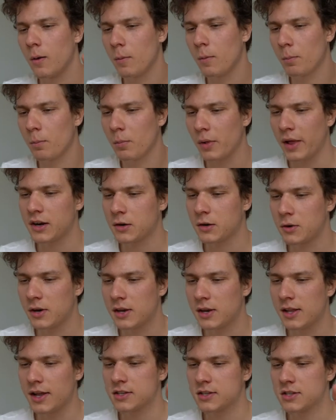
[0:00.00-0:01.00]
black
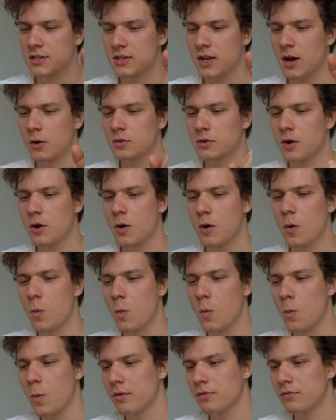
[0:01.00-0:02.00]
really lashes out
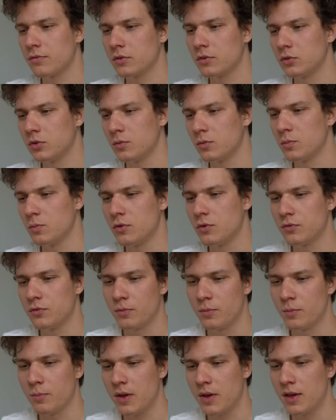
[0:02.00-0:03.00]
with the move
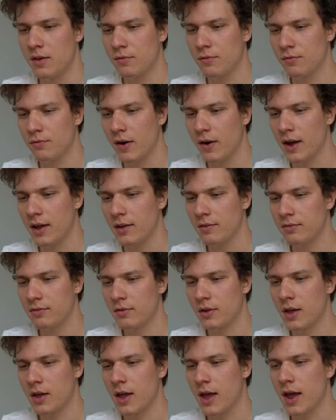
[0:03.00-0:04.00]
b5,
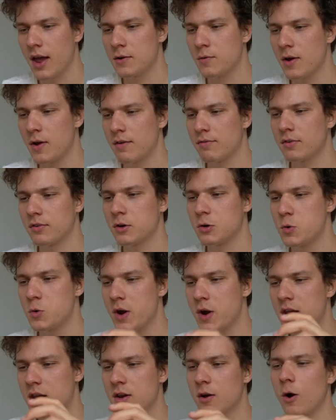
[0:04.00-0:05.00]
and we have
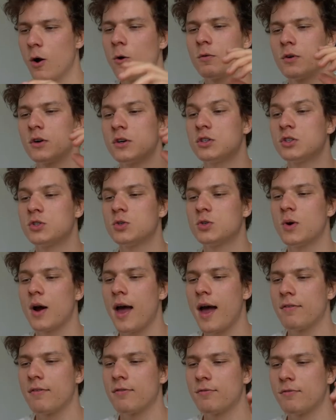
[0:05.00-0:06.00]
queen over to
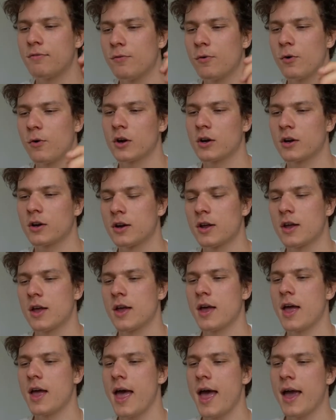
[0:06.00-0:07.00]
f4,
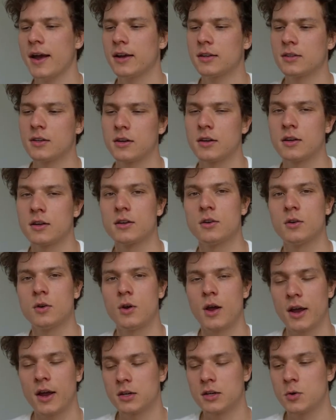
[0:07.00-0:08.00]

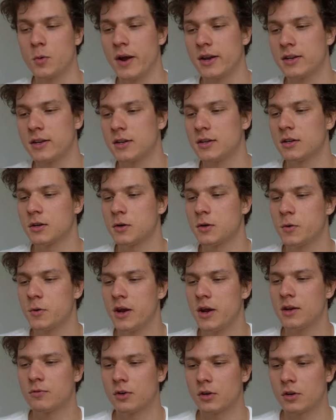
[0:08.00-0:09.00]
activating the
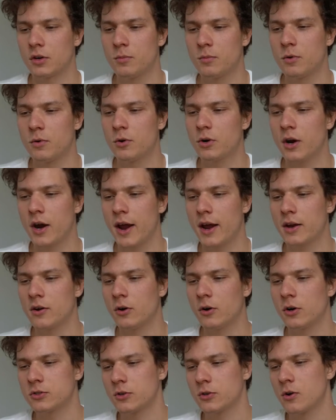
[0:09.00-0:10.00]
queen furthermore, and
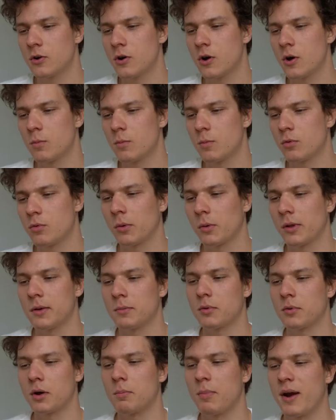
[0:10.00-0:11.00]
also probably
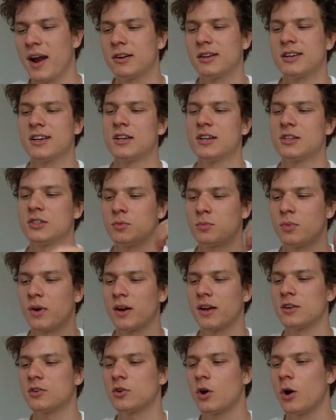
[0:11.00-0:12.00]
preparing to
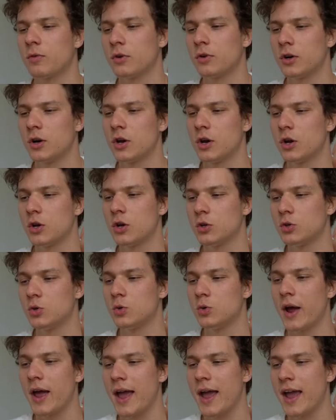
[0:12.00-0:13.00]
bring it over
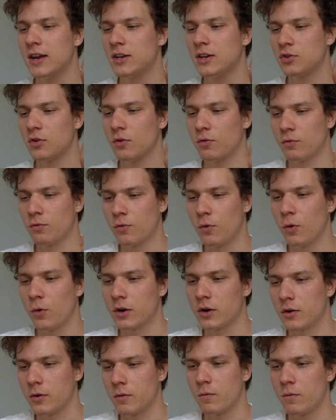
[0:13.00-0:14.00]
to
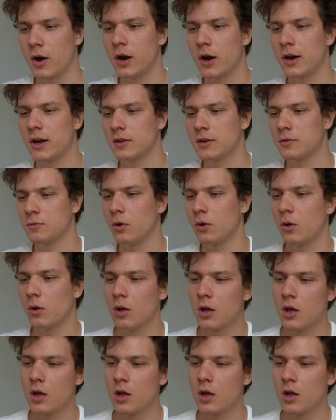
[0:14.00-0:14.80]
h4, where it will